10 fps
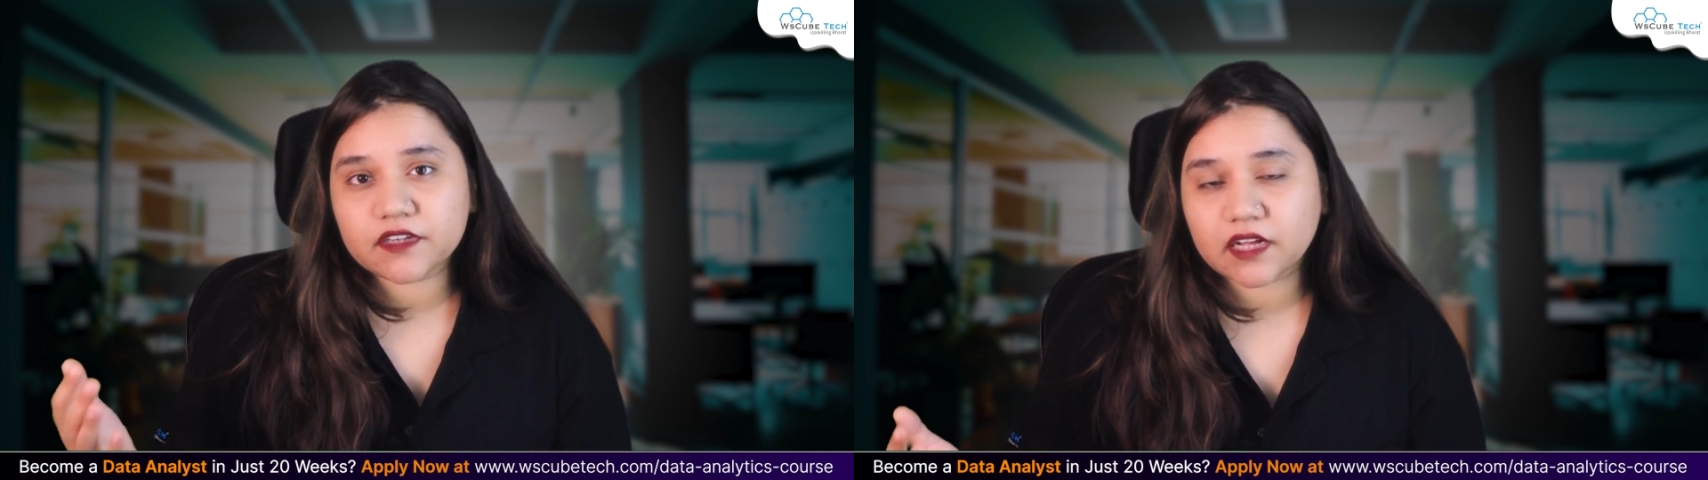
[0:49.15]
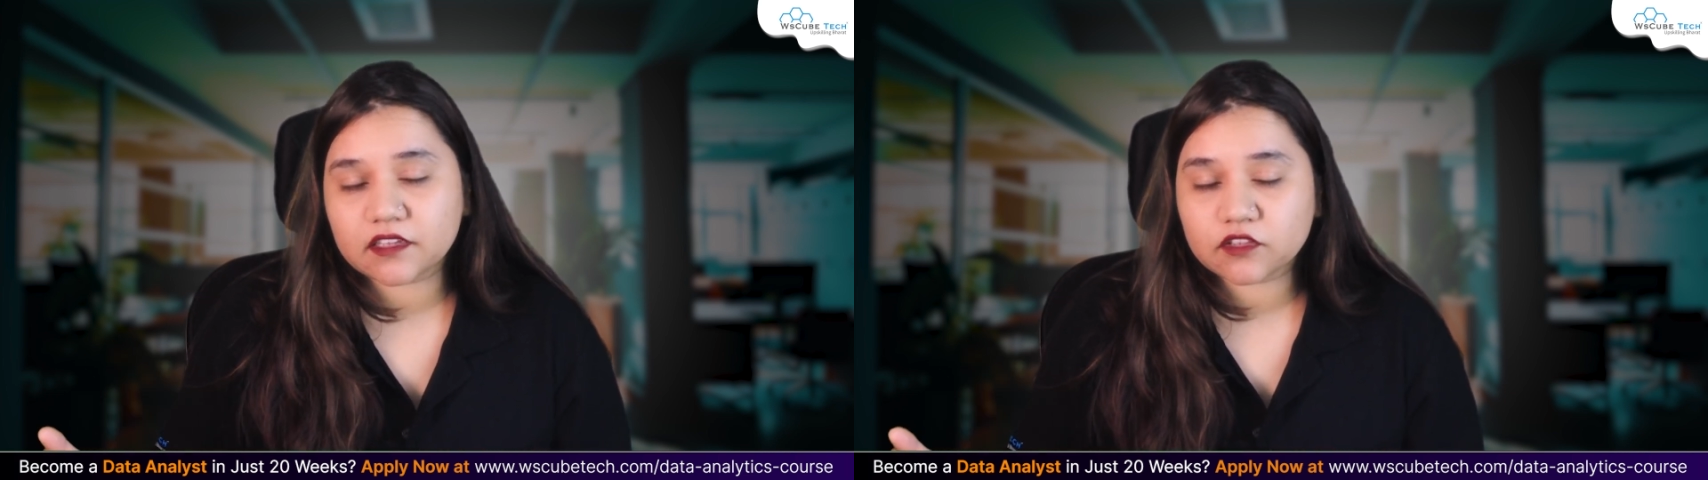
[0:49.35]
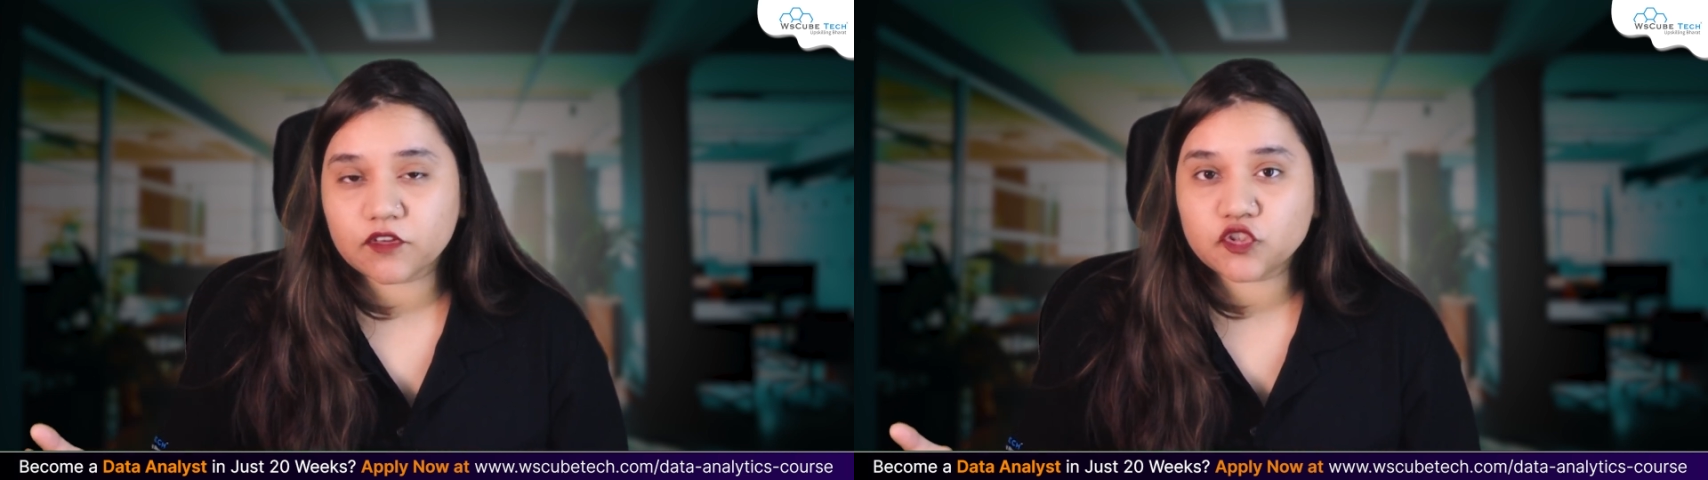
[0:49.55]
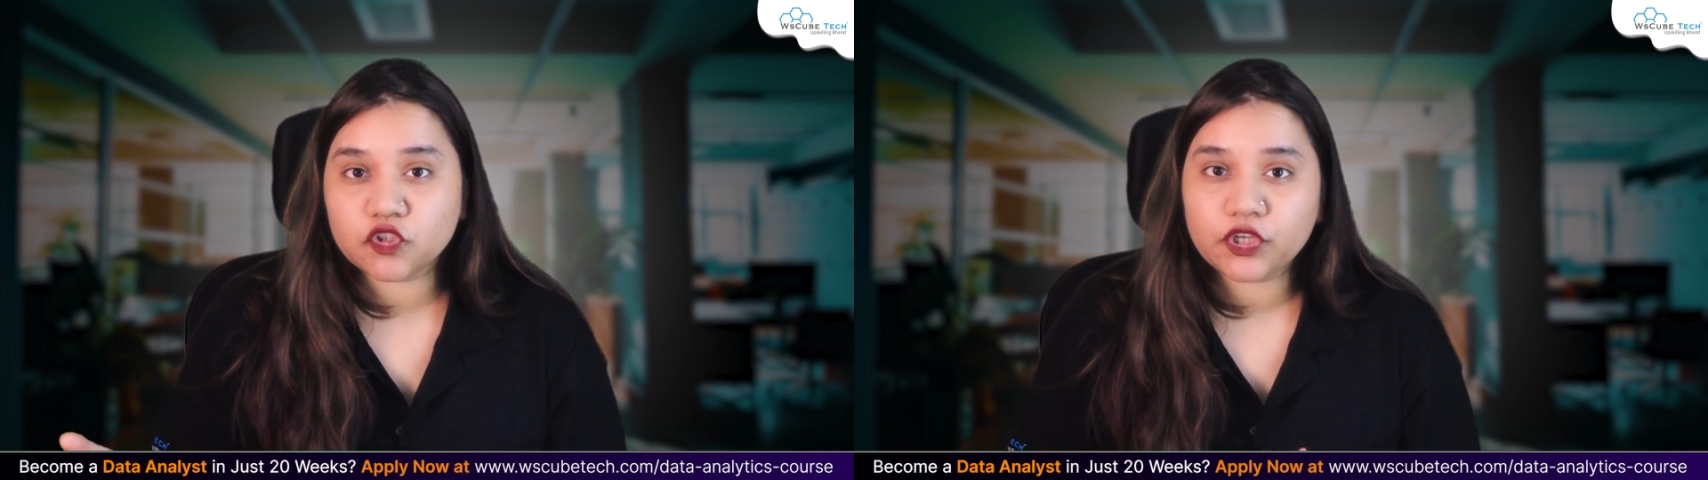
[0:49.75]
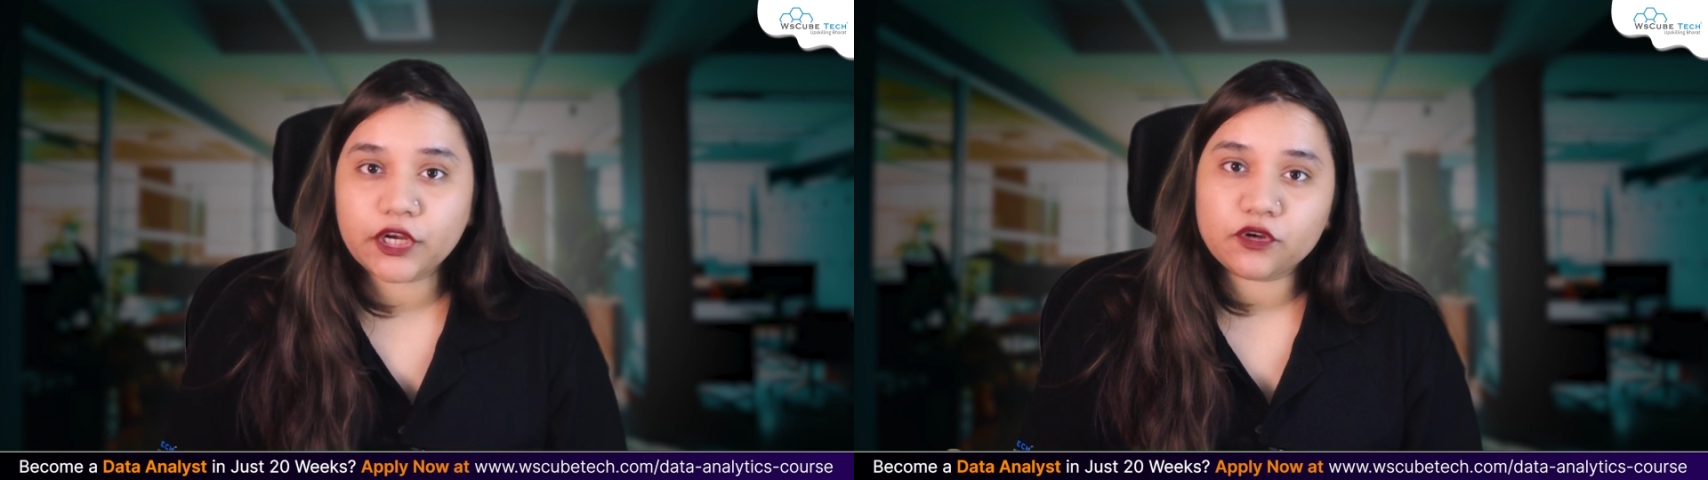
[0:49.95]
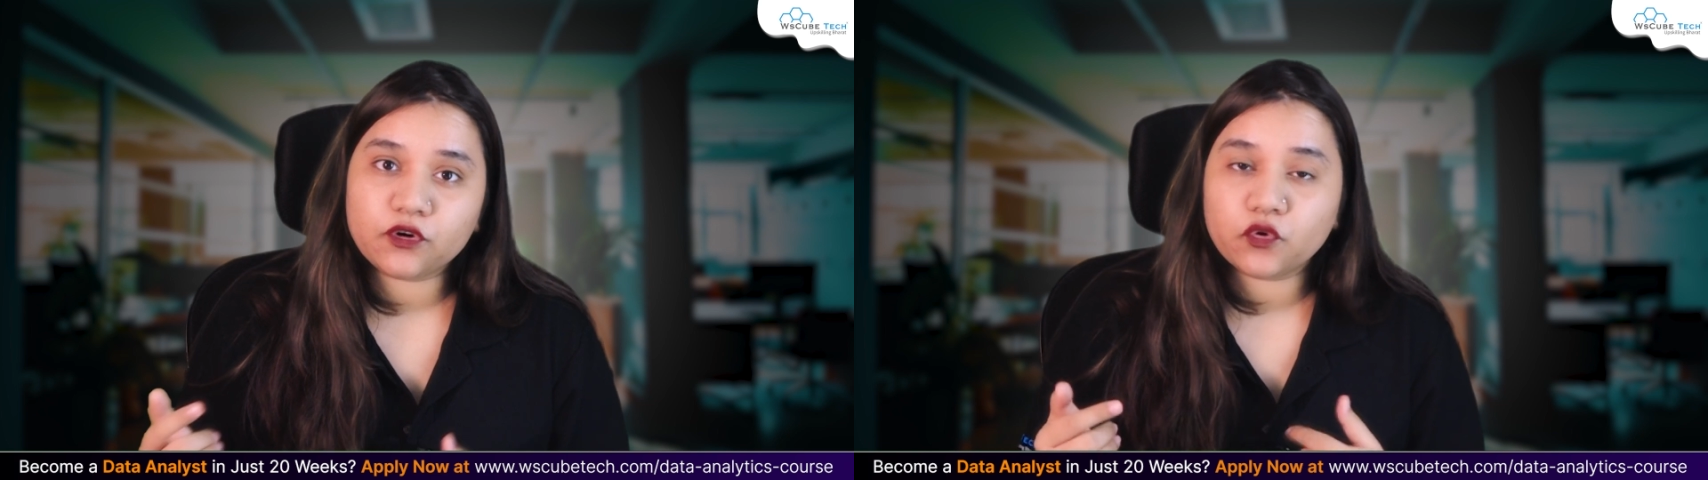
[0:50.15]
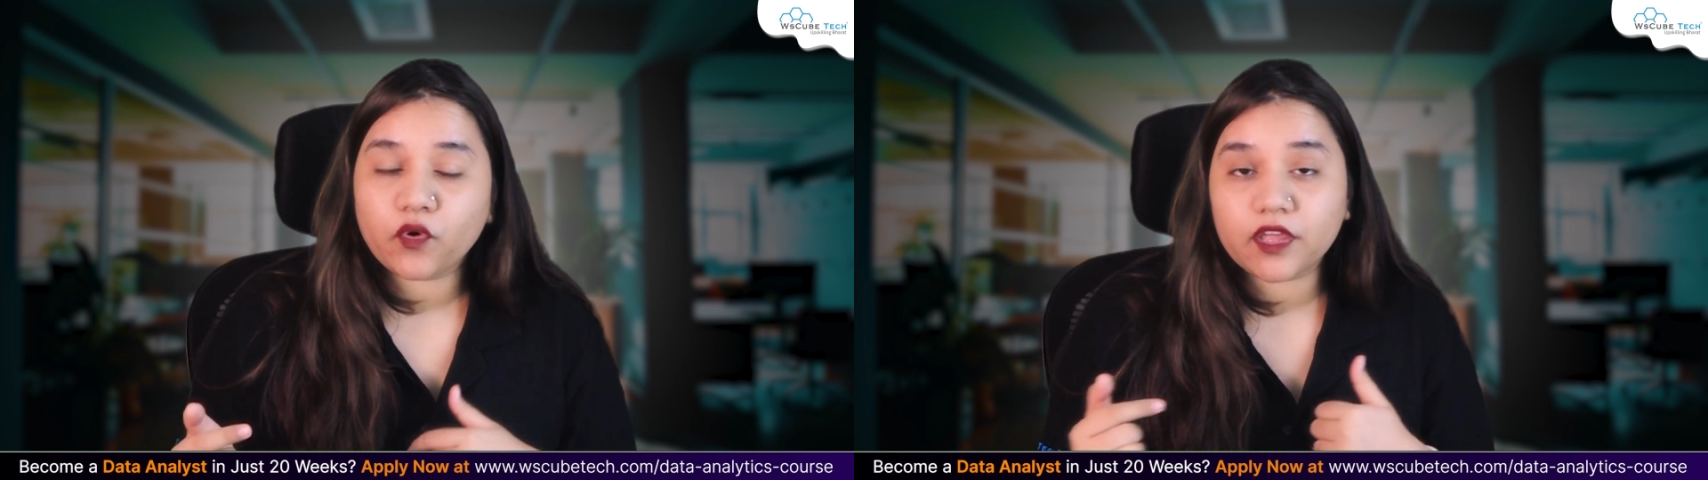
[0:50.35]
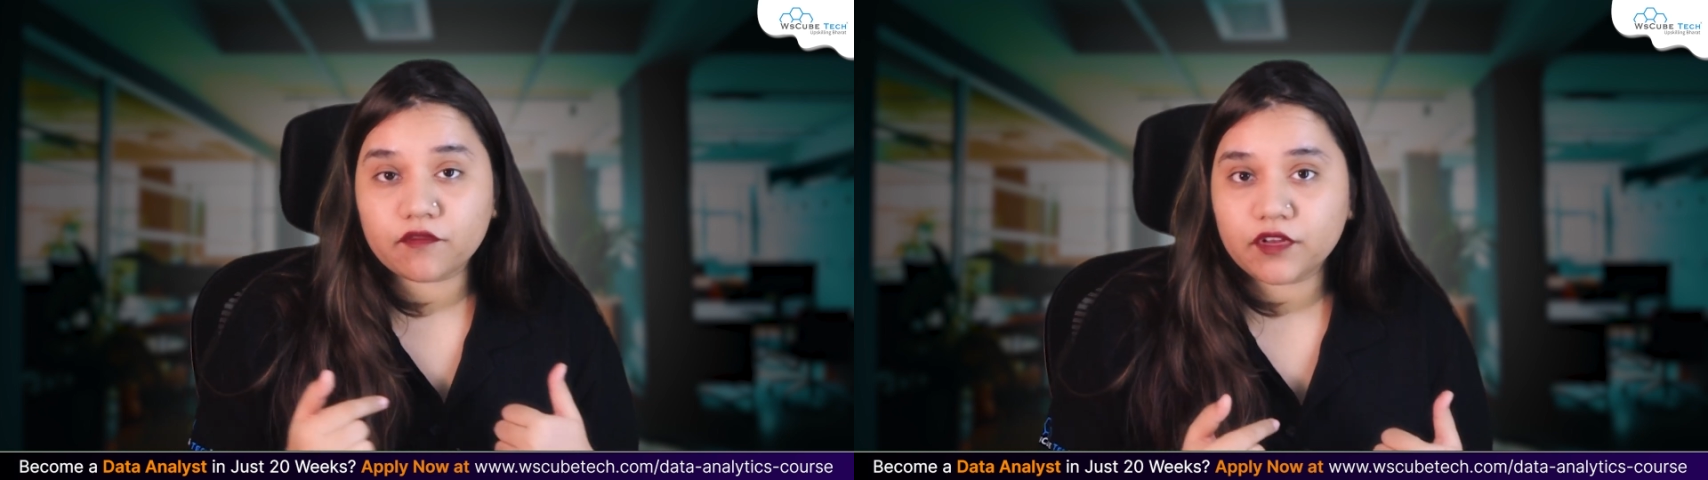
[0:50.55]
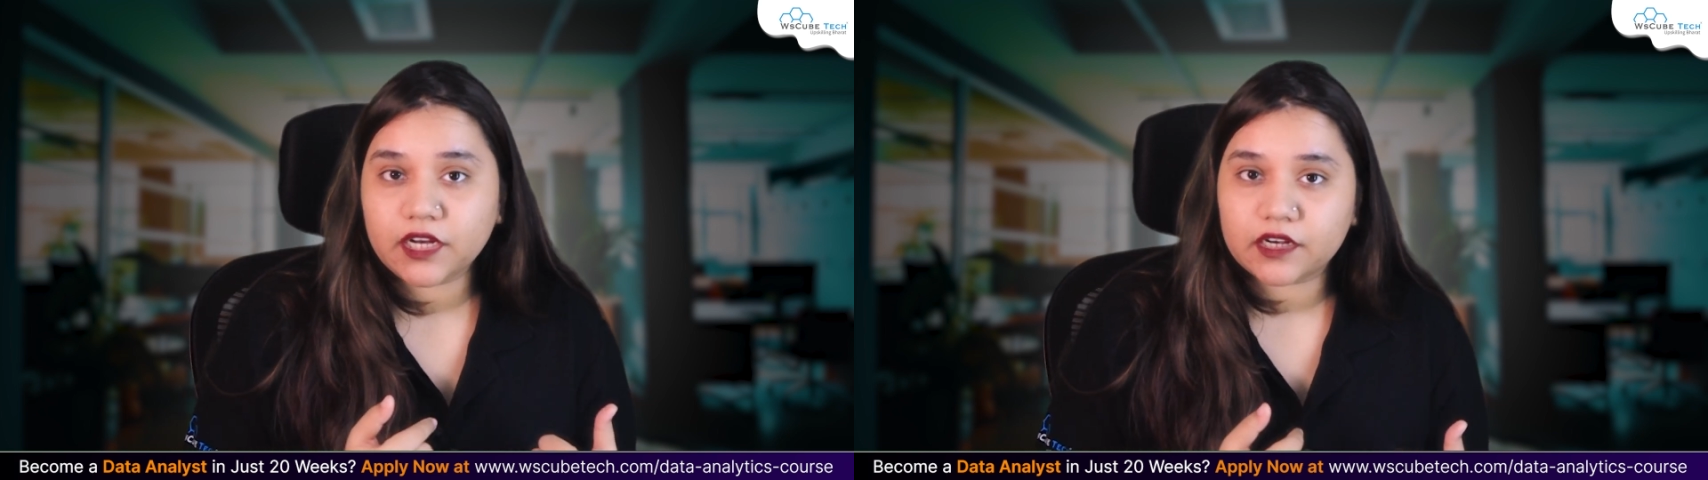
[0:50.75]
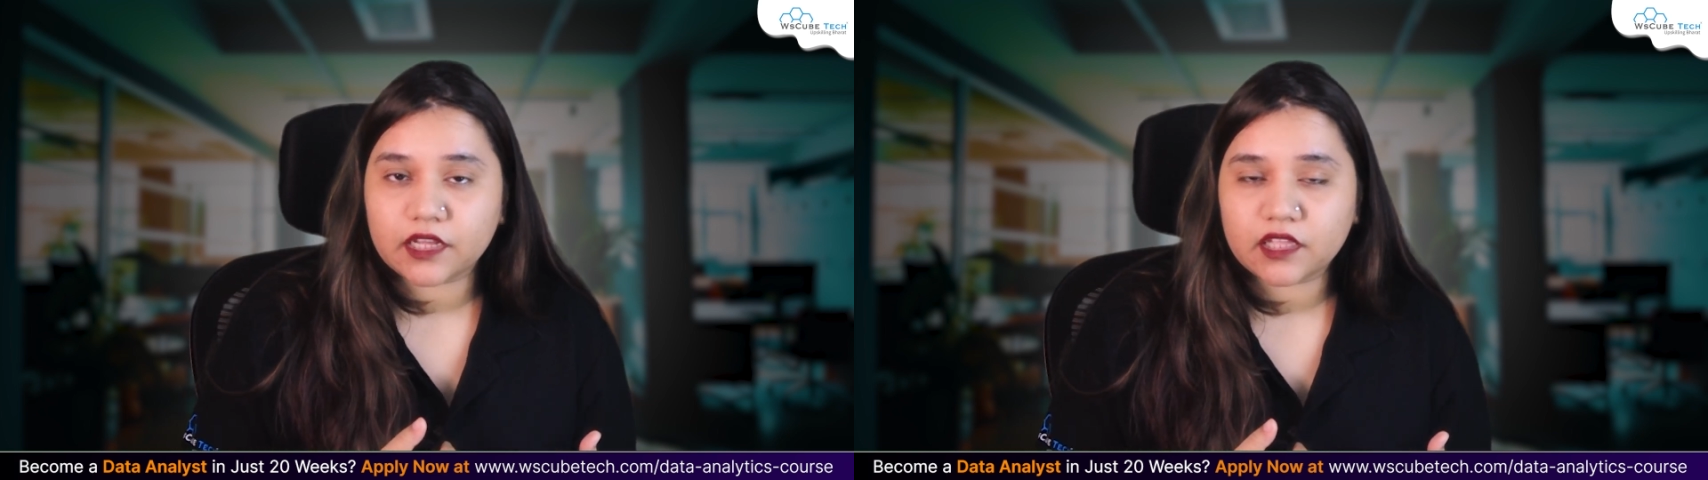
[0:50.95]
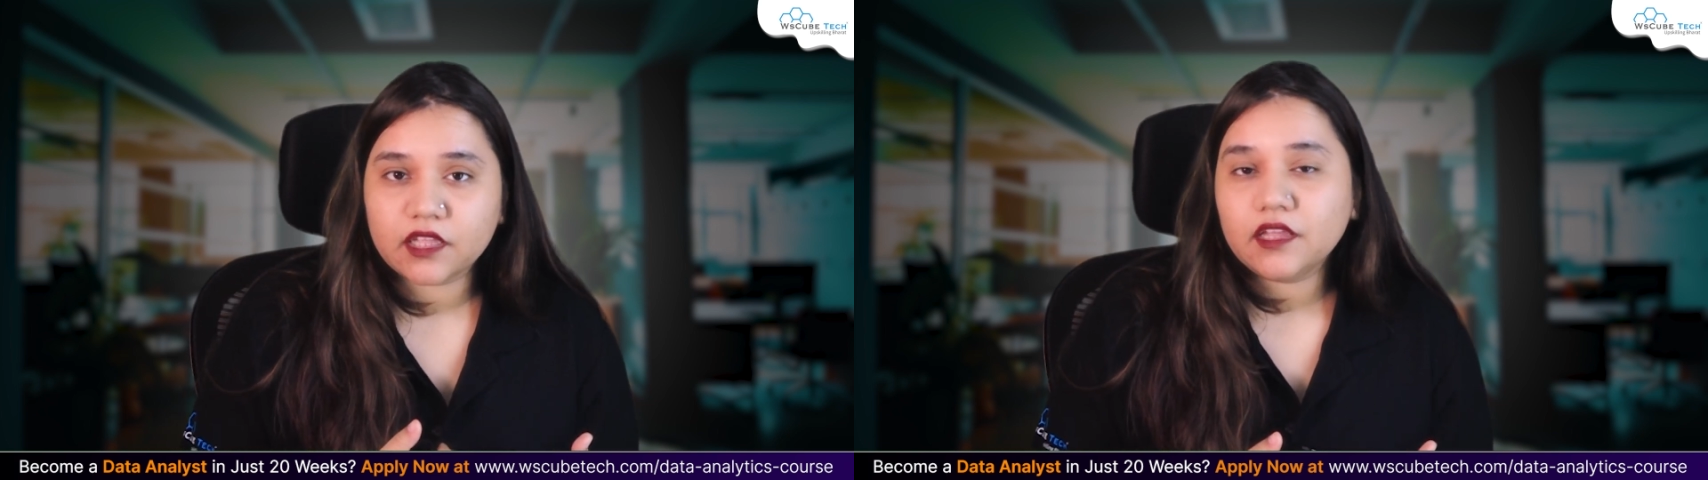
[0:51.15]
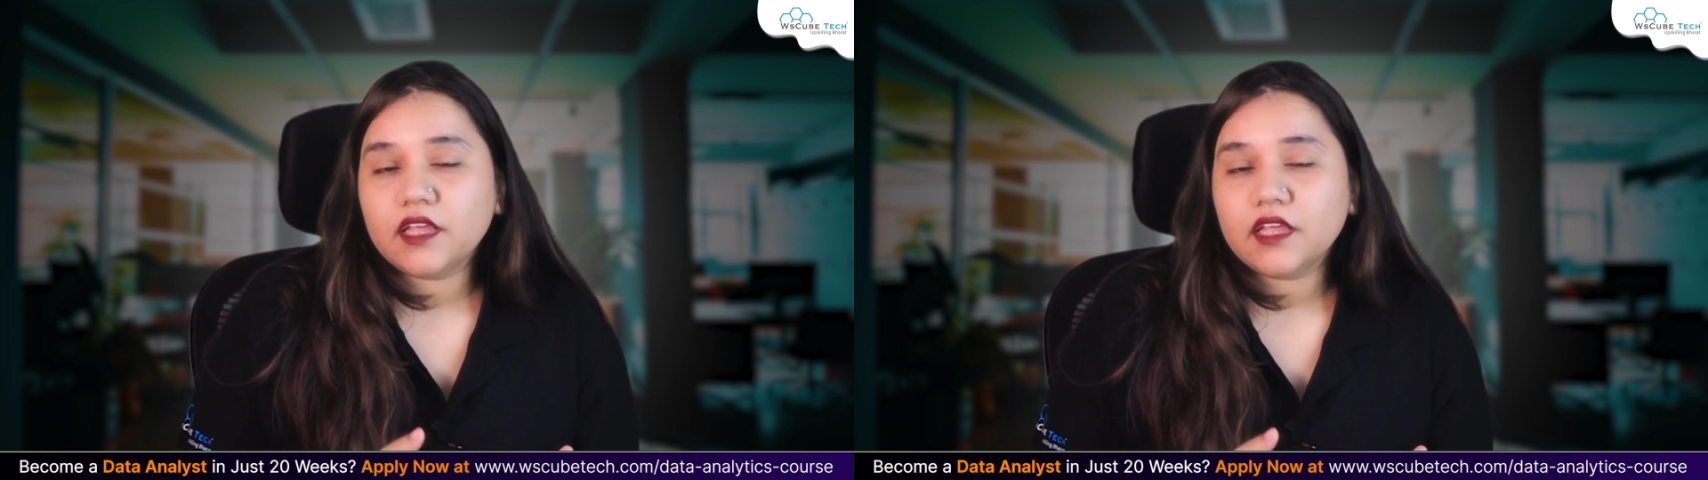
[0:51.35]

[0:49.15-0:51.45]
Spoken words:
task which you need to do every day,